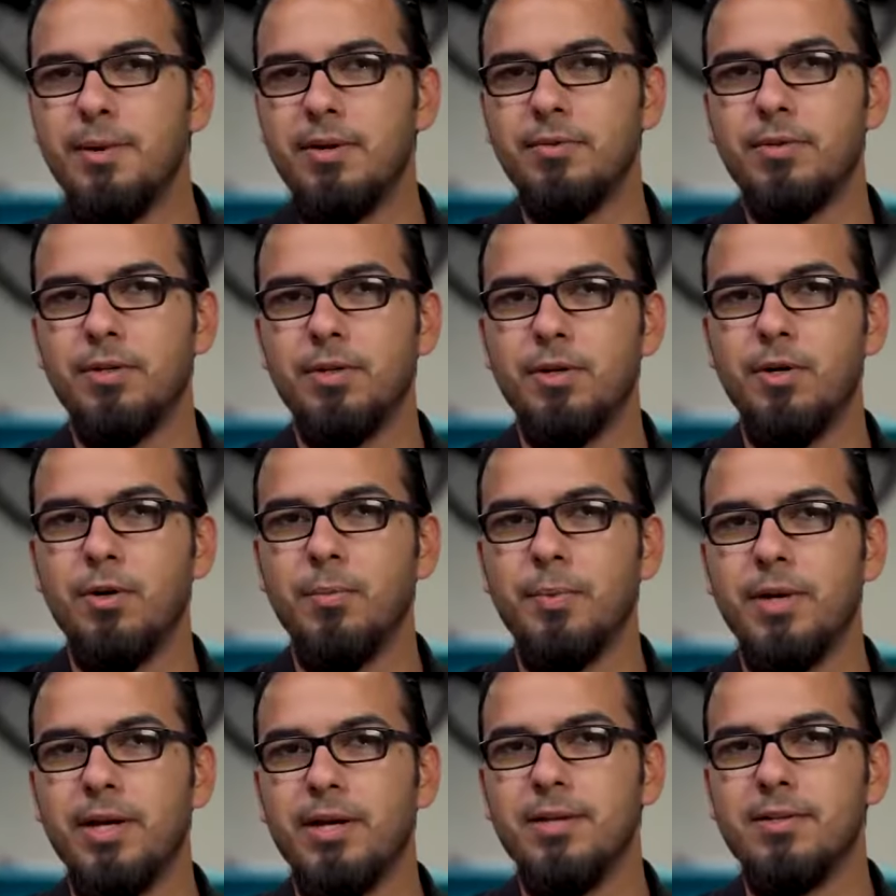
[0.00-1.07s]
amount of clear coat,
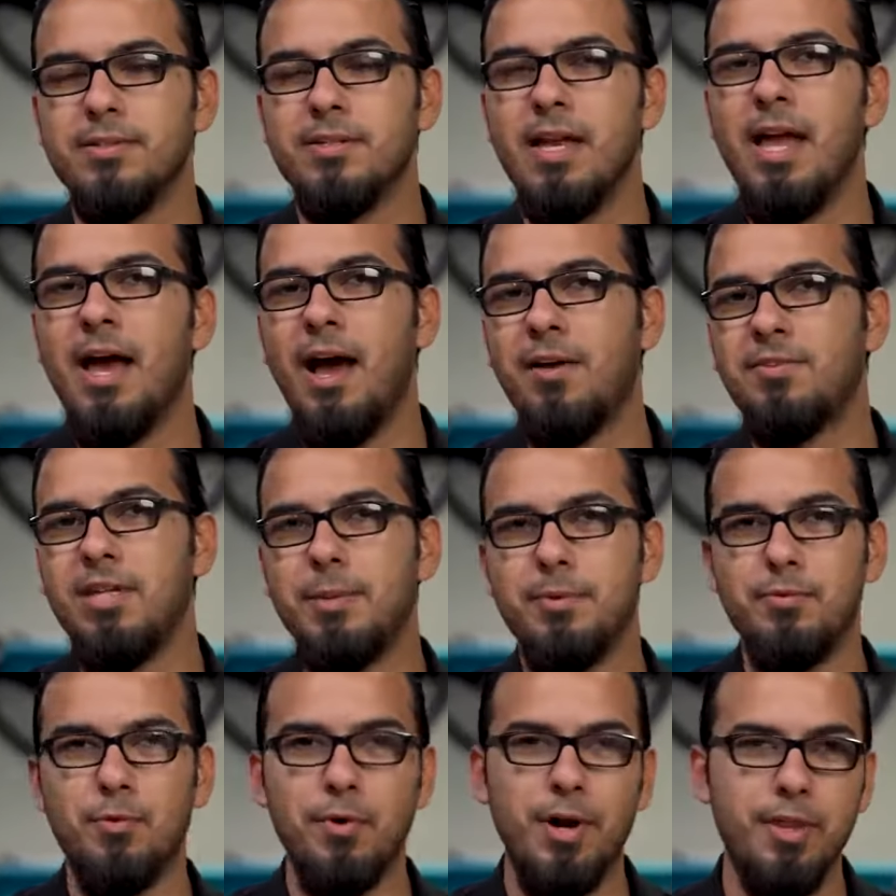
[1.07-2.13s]
because I've said it
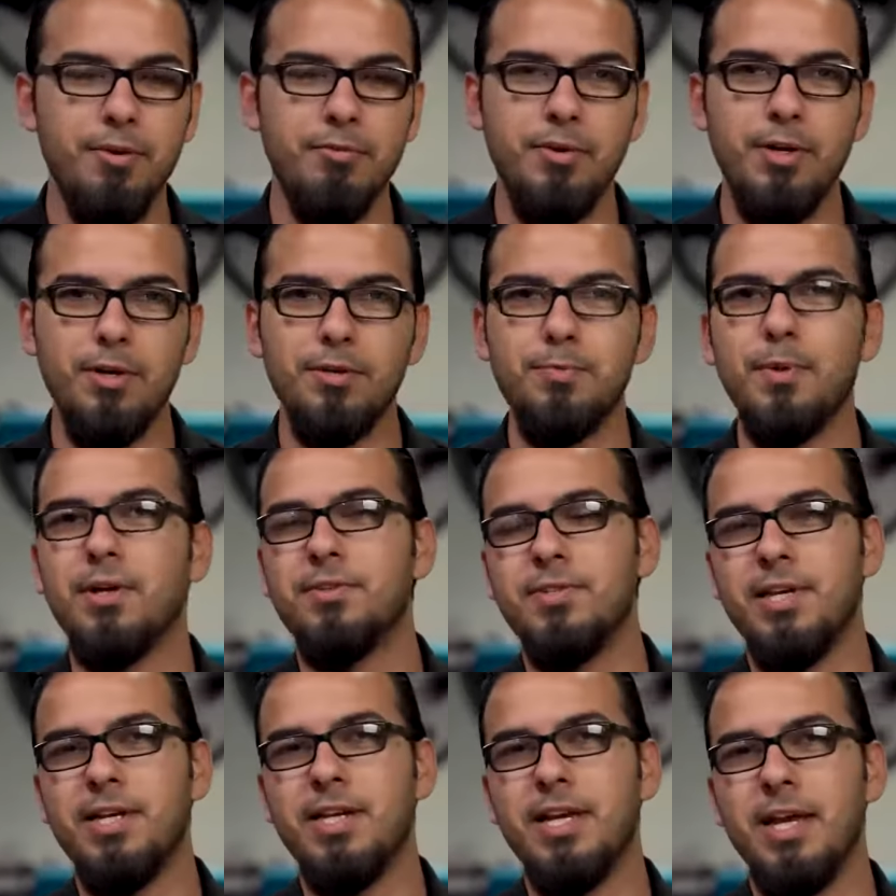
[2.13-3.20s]
before in other videos, but I'll
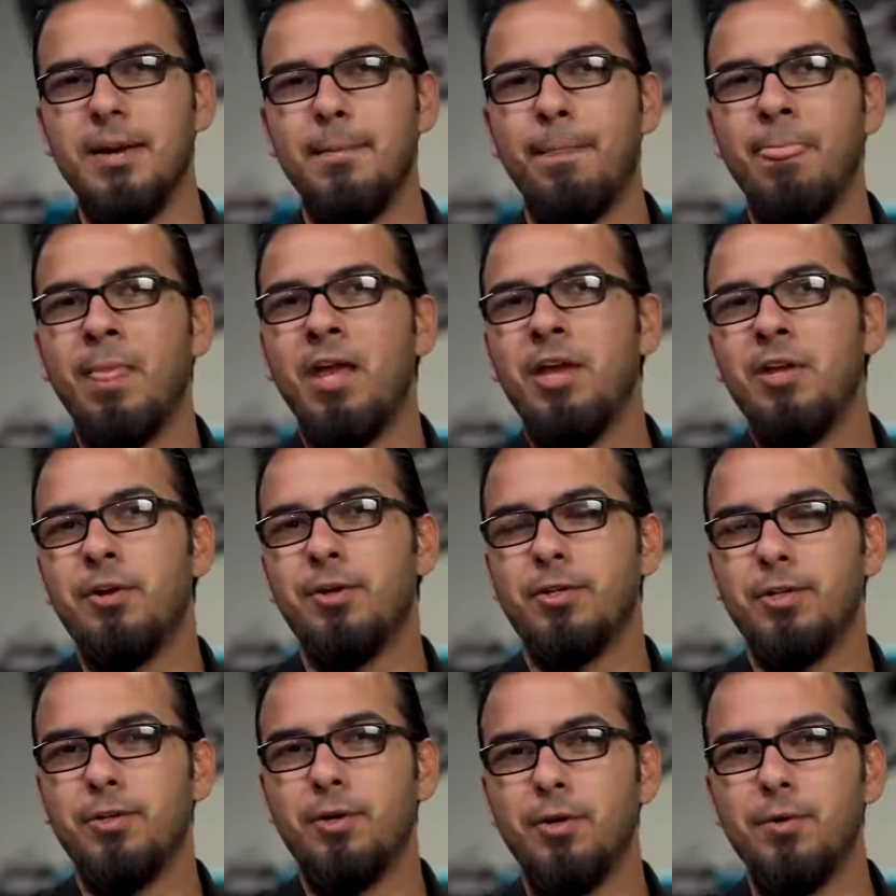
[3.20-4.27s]
say it again. Your
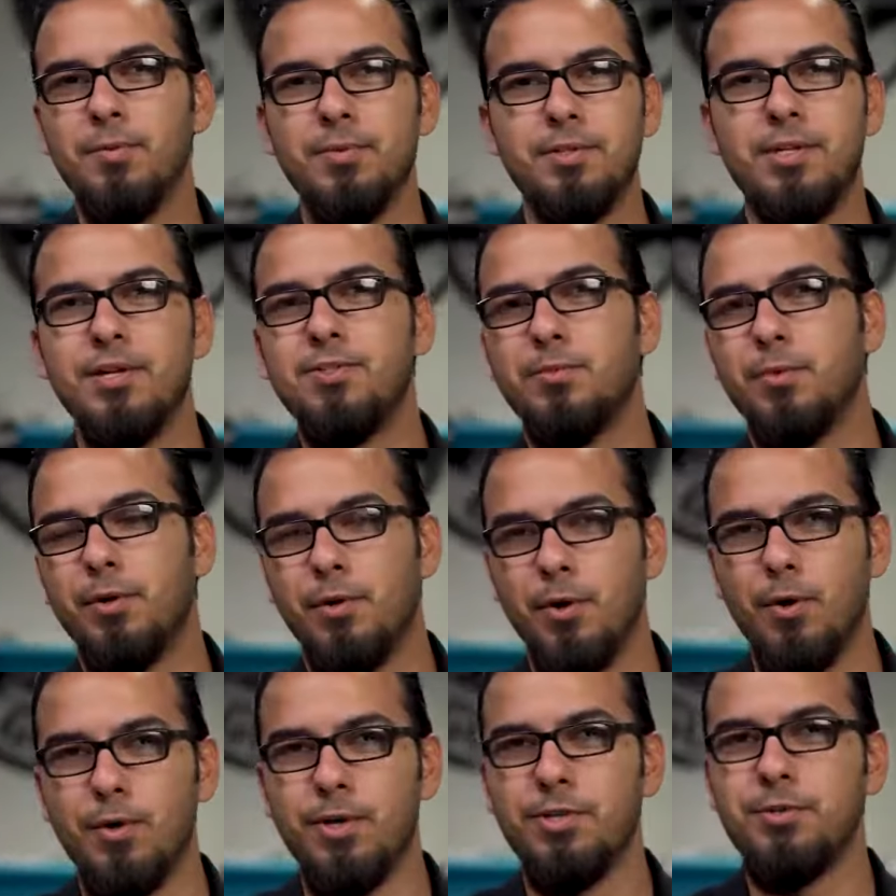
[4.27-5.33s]
clear coat doesn't
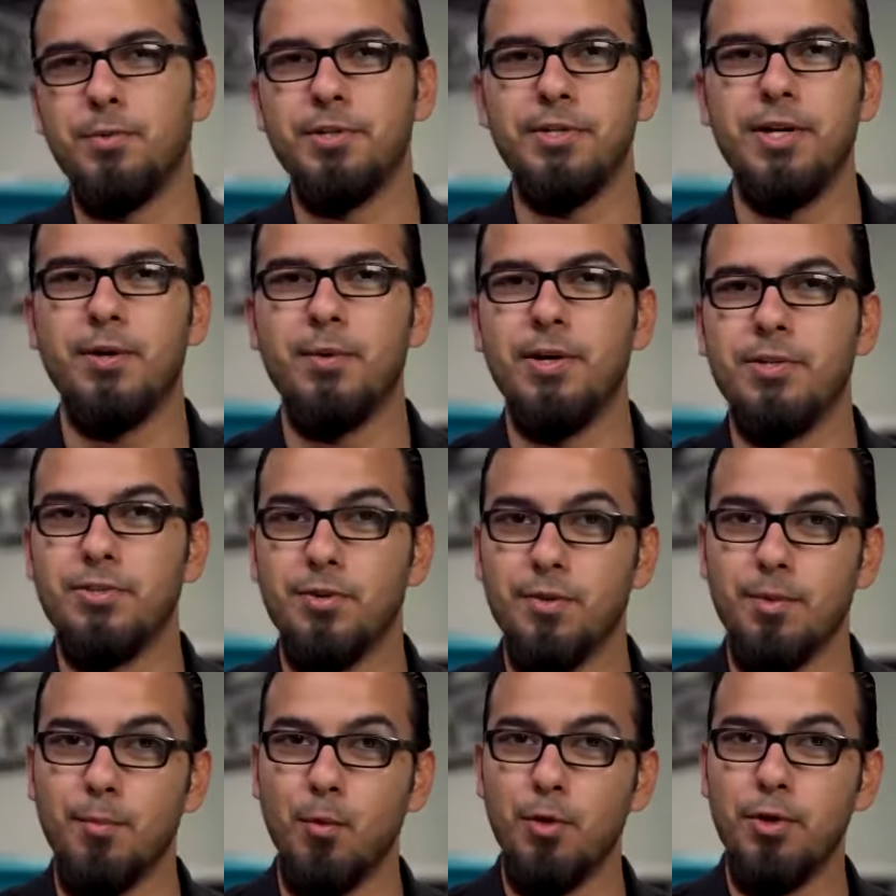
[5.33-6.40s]
regrow, it doesn't regenerate, so
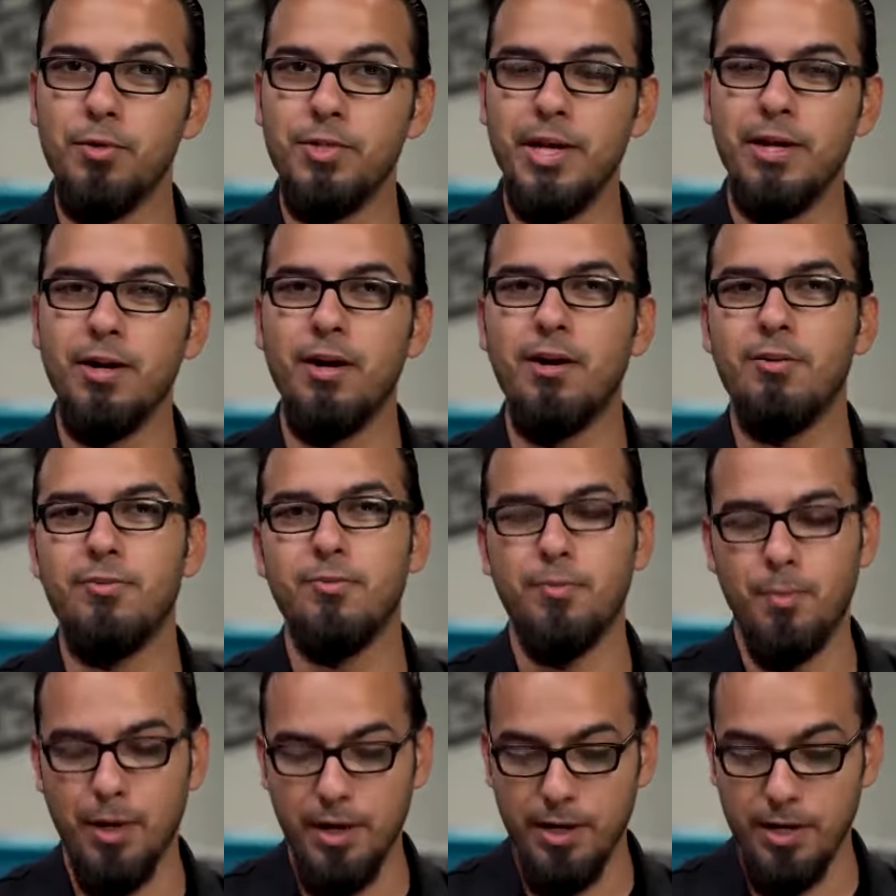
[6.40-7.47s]
the more you take off
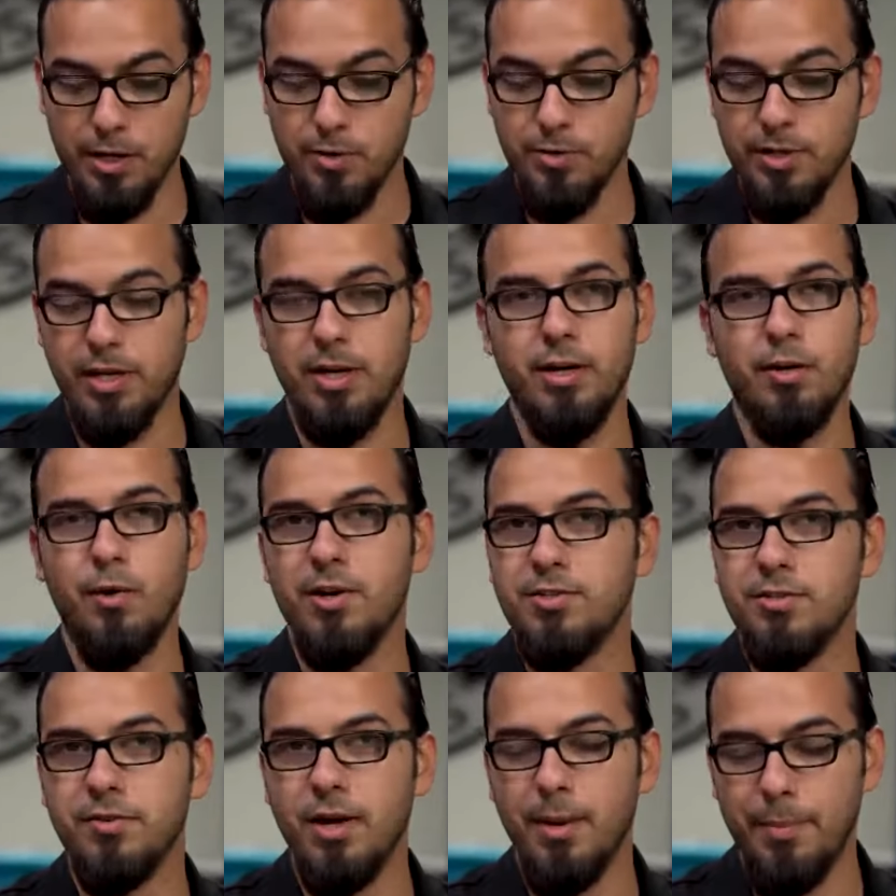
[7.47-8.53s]
by using an
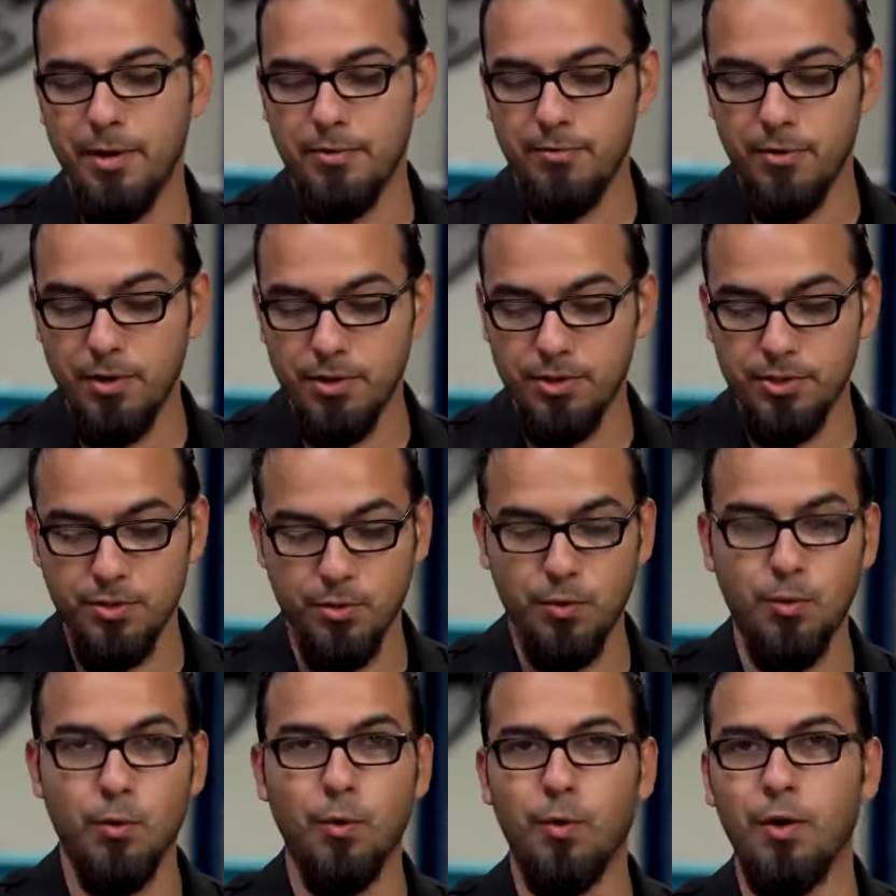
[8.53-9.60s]
aggressive compound first,
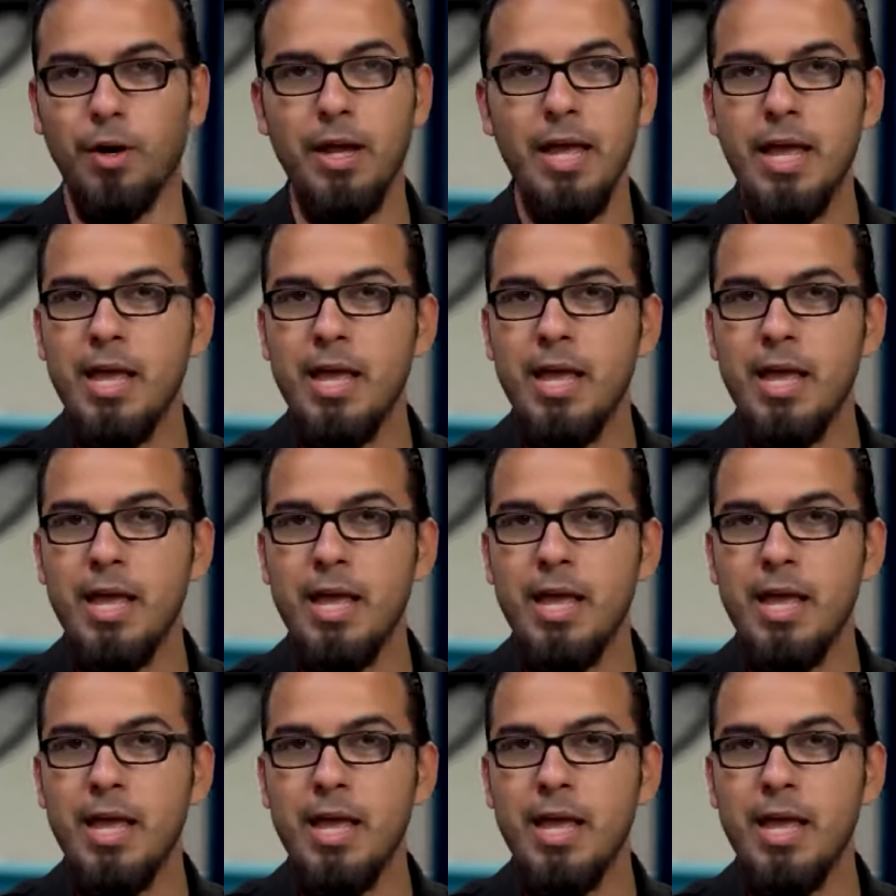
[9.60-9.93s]
or